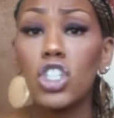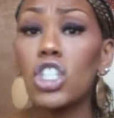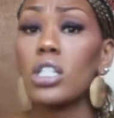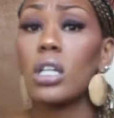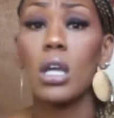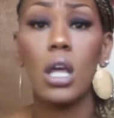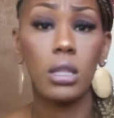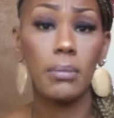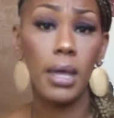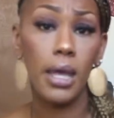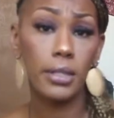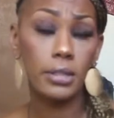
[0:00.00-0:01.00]
She's hella
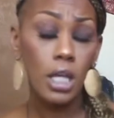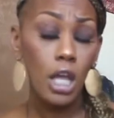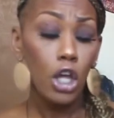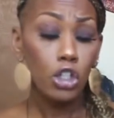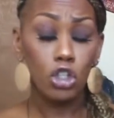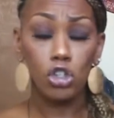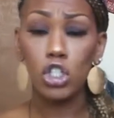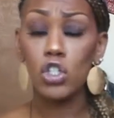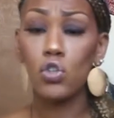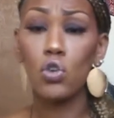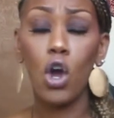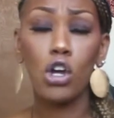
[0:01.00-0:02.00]
mad. So
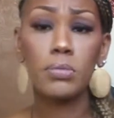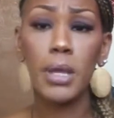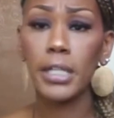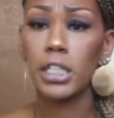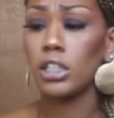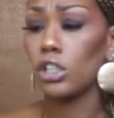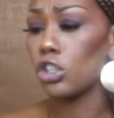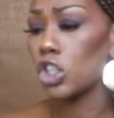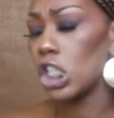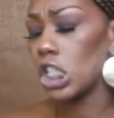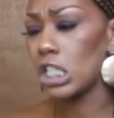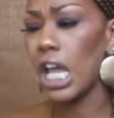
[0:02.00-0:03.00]
she goes back in there she's,